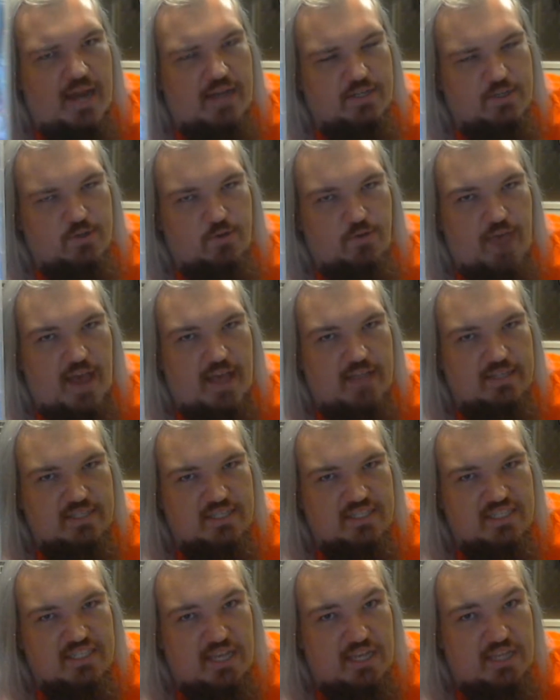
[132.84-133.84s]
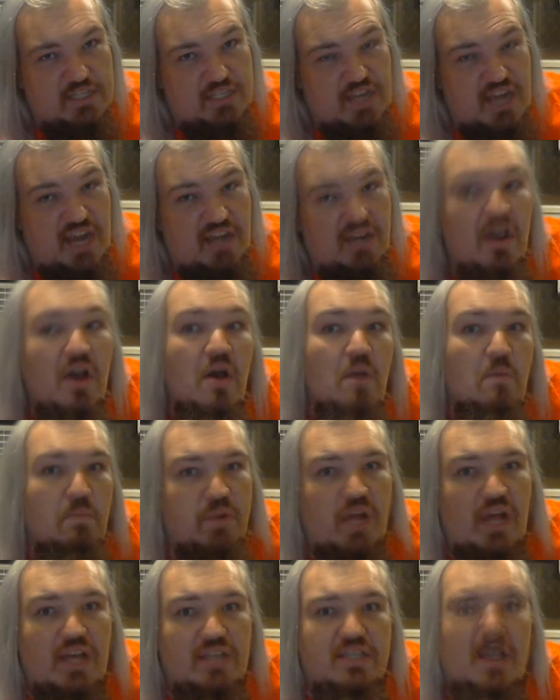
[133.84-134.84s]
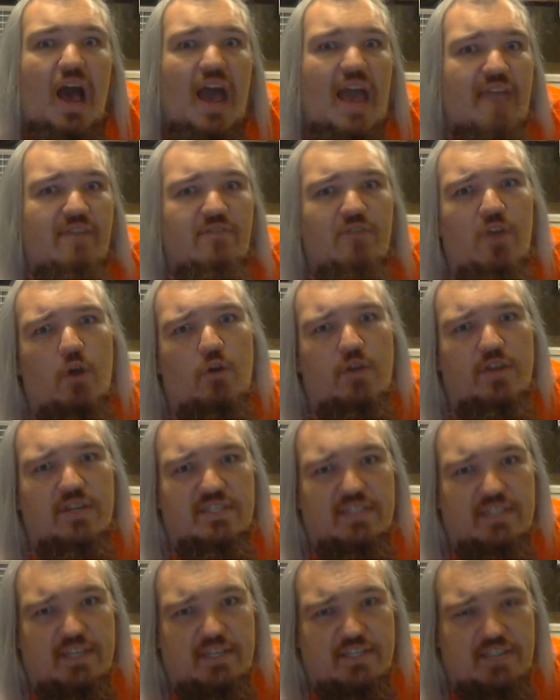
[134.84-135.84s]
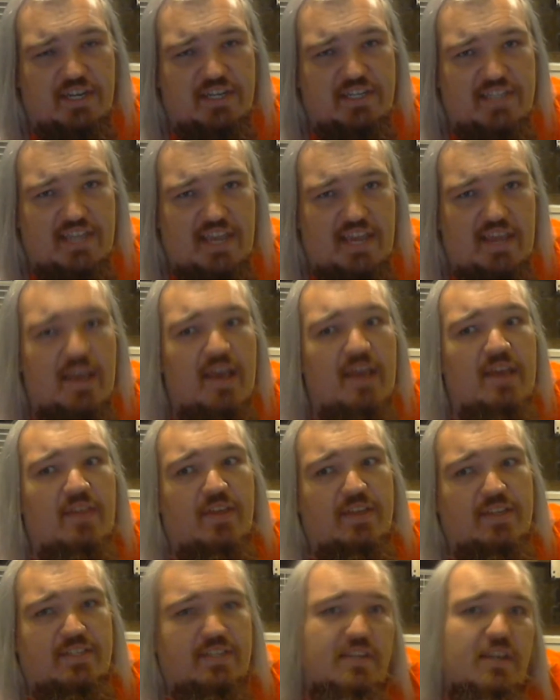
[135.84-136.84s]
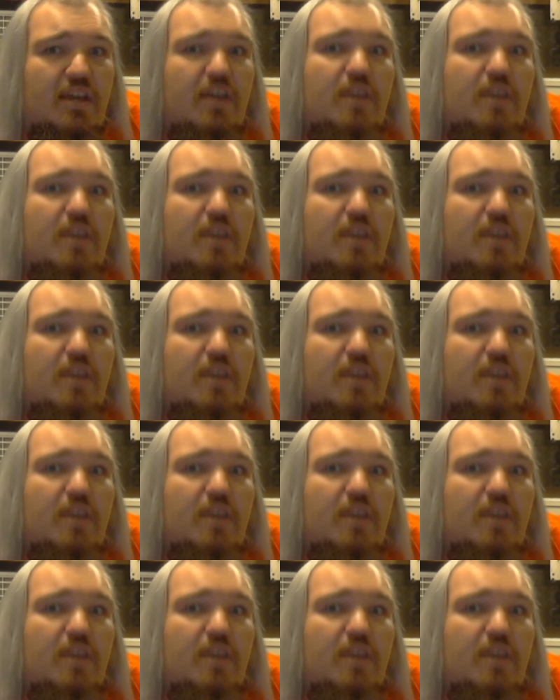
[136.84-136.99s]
in 2016, plus I have no consistency. This is a